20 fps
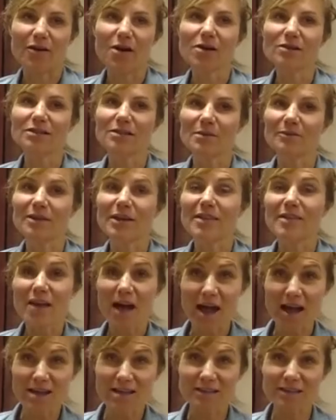awesome. Now
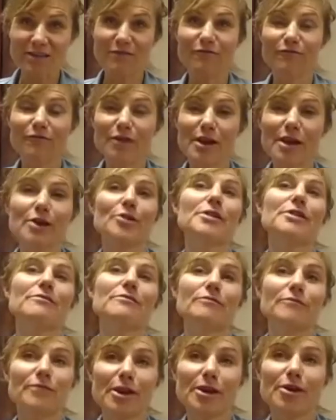that is a very,
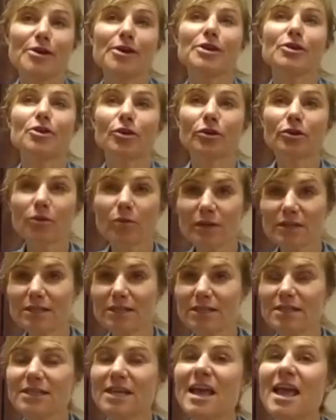very good
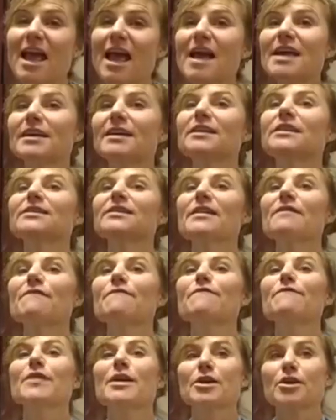question, and it is a
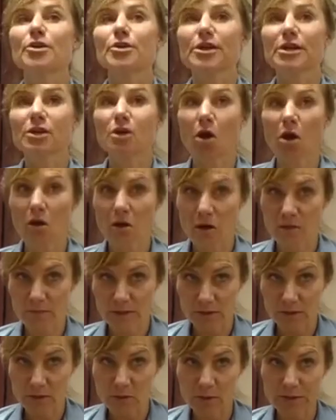very
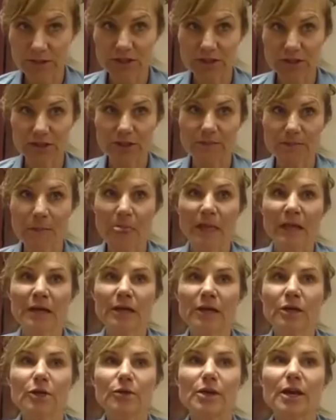common question.
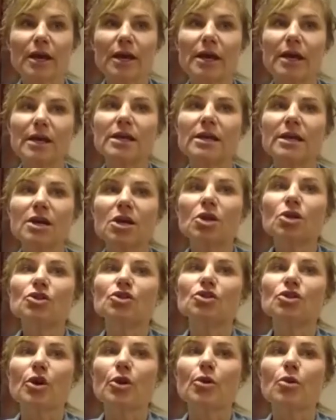Okay,
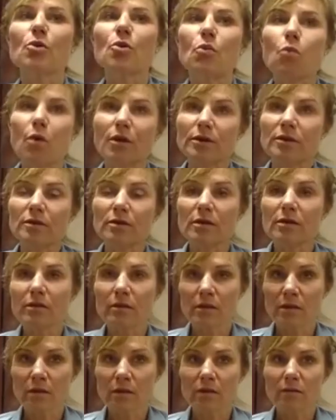so one of the
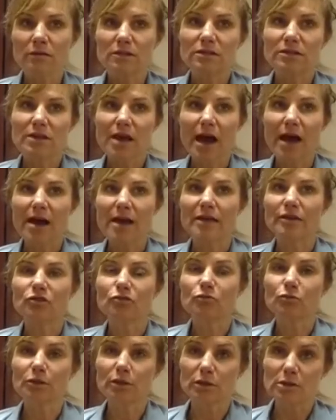things that is
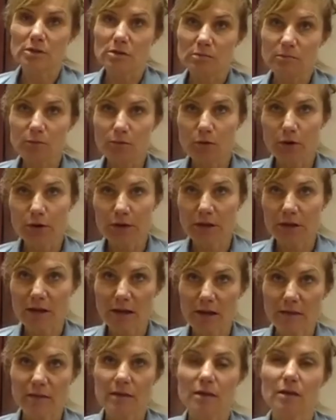really important,
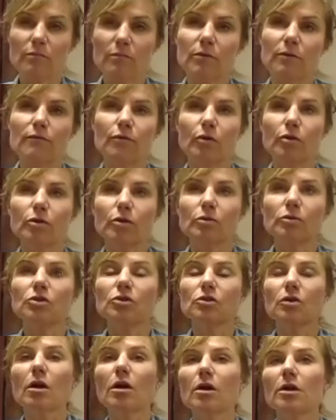I think, before you
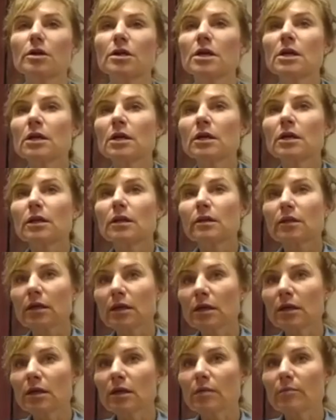start
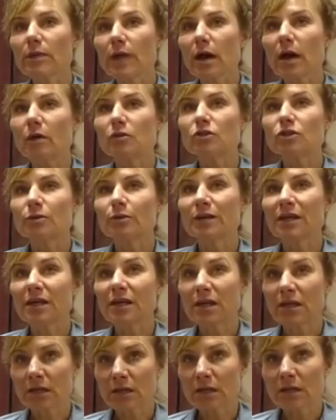thinking about doing
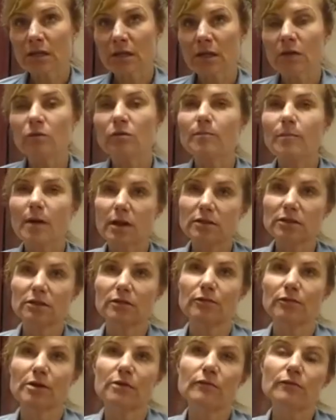anything with positive
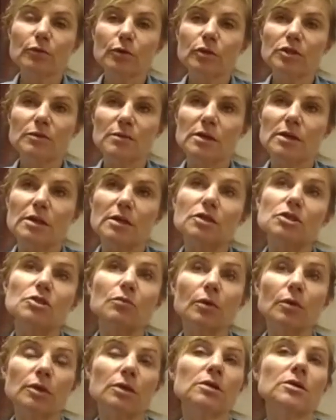reinforcement is you
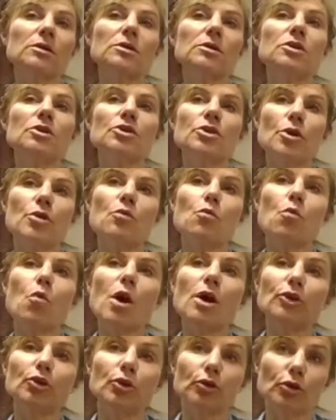want to know
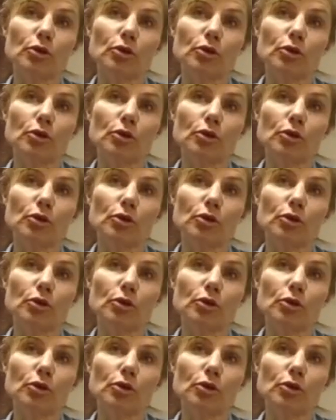what your